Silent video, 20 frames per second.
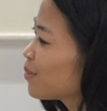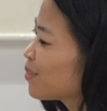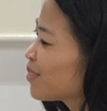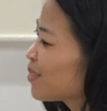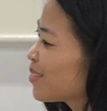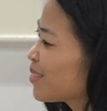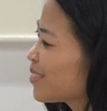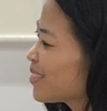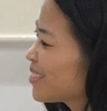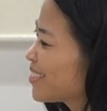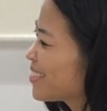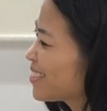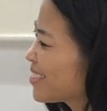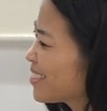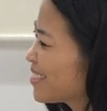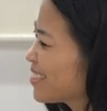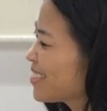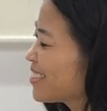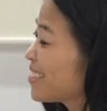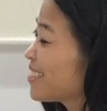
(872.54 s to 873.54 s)

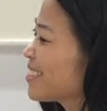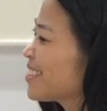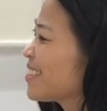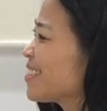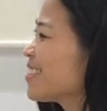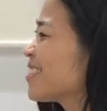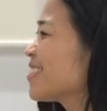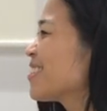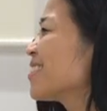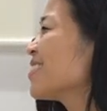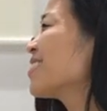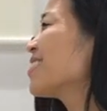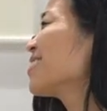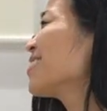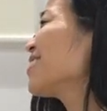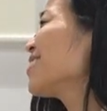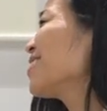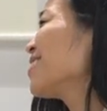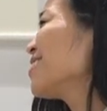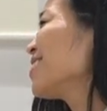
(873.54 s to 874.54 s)

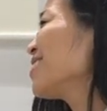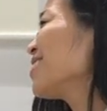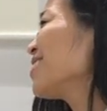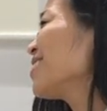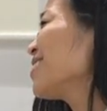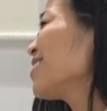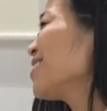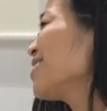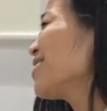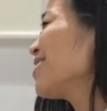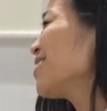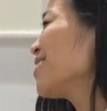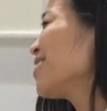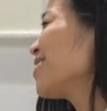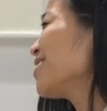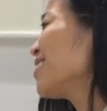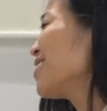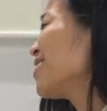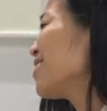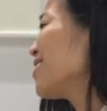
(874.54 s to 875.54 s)

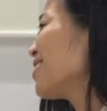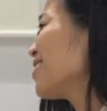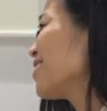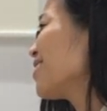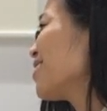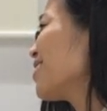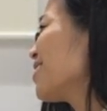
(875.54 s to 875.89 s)
[no speech]